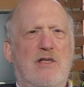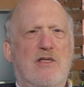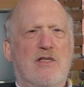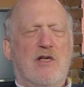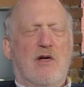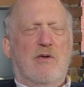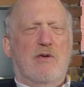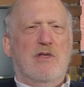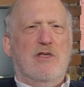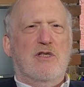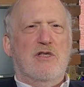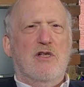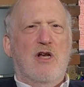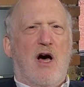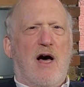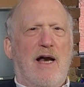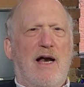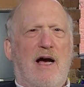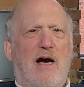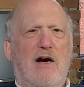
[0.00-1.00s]
so it's
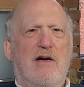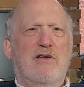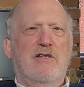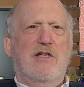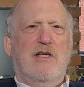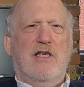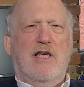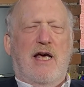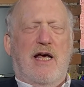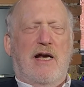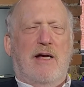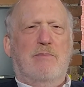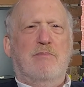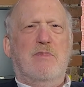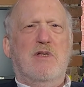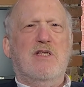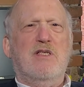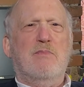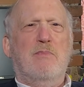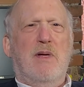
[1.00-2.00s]
not hard to get up
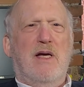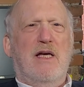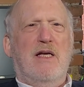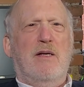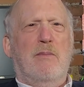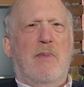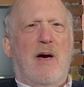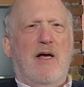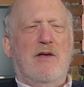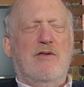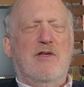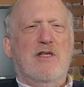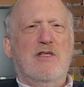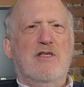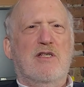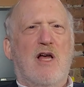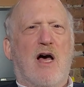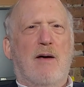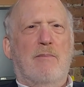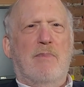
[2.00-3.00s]
to speed about this
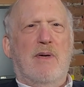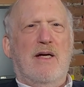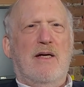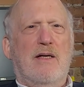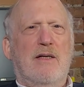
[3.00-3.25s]
topic.